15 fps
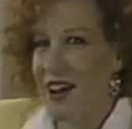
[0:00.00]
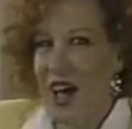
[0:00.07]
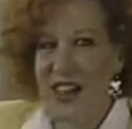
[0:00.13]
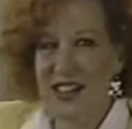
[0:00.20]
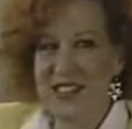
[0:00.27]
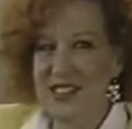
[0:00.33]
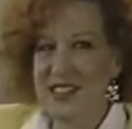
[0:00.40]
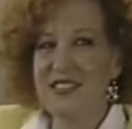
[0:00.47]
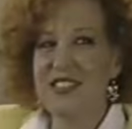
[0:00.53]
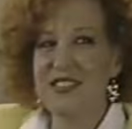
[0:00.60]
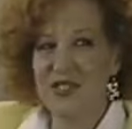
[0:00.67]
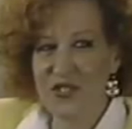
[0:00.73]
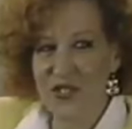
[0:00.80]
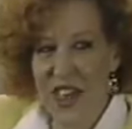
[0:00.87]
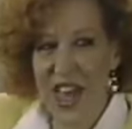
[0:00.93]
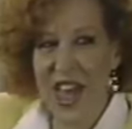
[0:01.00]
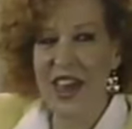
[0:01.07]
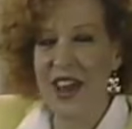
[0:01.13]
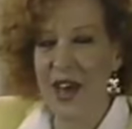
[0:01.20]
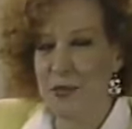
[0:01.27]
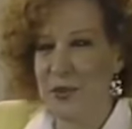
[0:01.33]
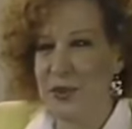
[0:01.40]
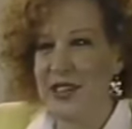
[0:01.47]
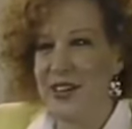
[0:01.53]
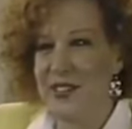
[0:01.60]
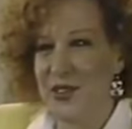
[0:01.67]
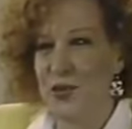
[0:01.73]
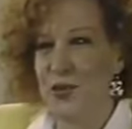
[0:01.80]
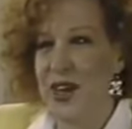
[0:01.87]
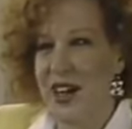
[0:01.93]
I still cannot believe
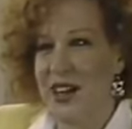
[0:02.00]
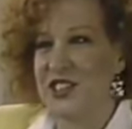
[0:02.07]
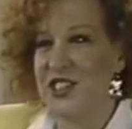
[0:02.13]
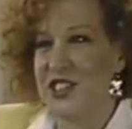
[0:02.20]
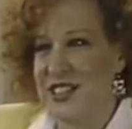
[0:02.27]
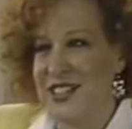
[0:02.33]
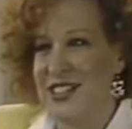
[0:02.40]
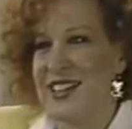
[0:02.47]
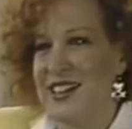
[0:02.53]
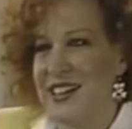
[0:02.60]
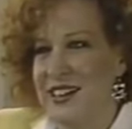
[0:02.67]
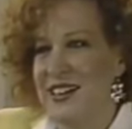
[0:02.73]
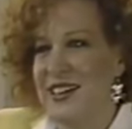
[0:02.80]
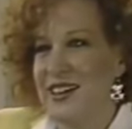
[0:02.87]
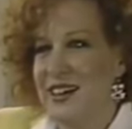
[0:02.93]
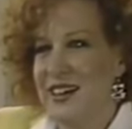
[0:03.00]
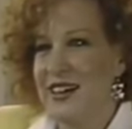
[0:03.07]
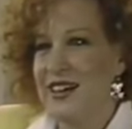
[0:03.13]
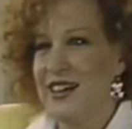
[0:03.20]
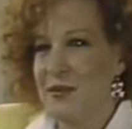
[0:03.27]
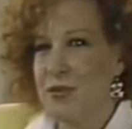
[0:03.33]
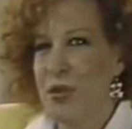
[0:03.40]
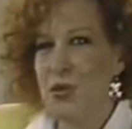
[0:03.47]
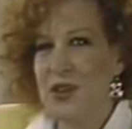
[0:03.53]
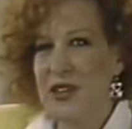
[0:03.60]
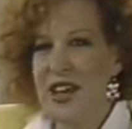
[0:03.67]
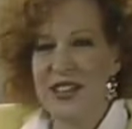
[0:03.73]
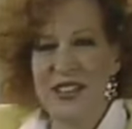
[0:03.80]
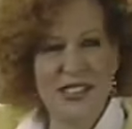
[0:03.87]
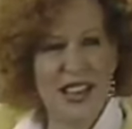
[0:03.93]
that we actually did it. But we,
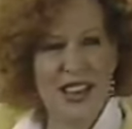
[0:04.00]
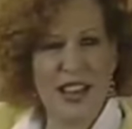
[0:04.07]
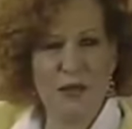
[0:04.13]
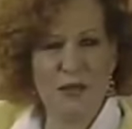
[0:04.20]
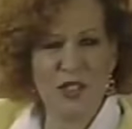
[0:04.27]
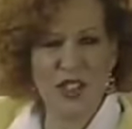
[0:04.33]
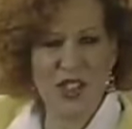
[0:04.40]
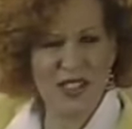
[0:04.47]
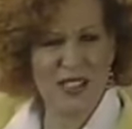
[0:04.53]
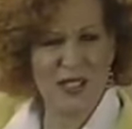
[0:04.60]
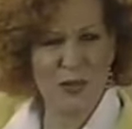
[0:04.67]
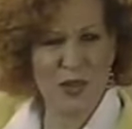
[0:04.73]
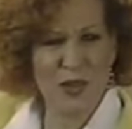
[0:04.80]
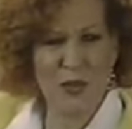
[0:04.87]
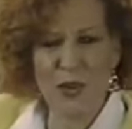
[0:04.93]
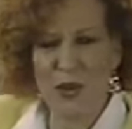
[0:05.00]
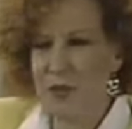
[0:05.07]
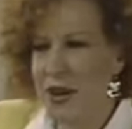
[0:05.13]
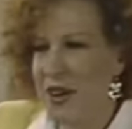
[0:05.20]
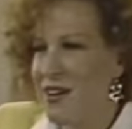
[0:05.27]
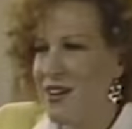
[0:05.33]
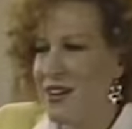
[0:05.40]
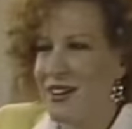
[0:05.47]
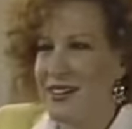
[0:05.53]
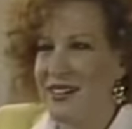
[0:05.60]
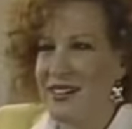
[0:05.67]
I say to him, gee, we, we're married.